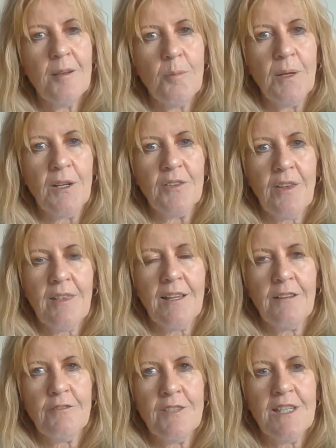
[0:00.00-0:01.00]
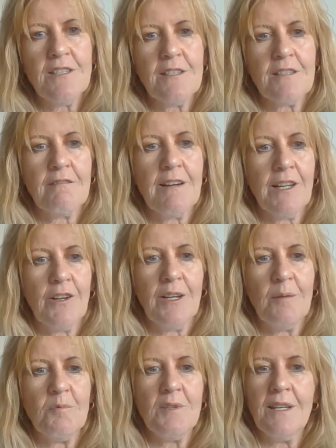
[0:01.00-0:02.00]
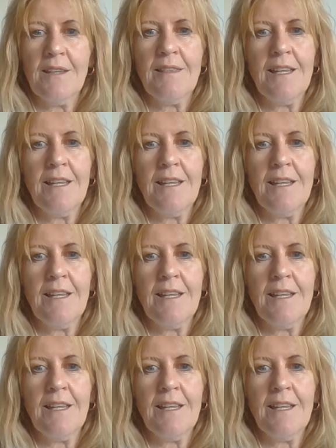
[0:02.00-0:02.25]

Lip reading: because I think if teachers are running on empty,